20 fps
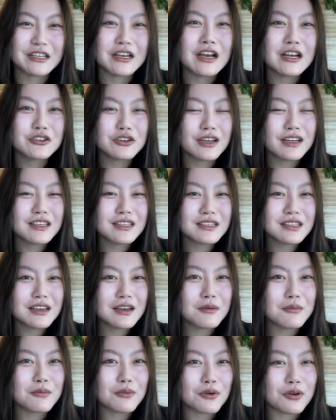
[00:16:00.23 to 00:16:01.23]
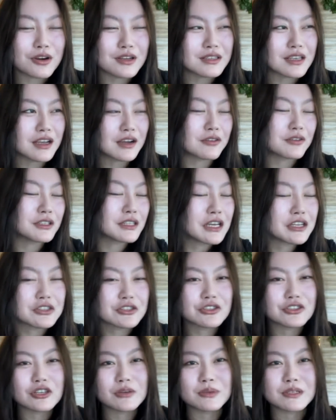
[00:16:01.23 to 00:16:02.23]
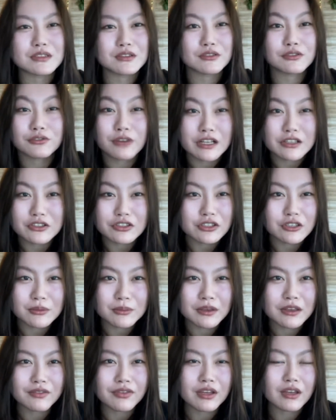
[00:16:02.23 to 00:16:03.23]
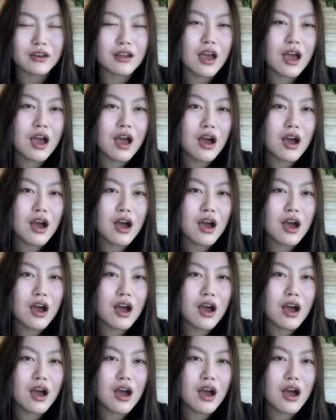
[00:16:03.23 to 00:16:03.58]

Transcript: Try to see it more as like a relationship, as a friendship even,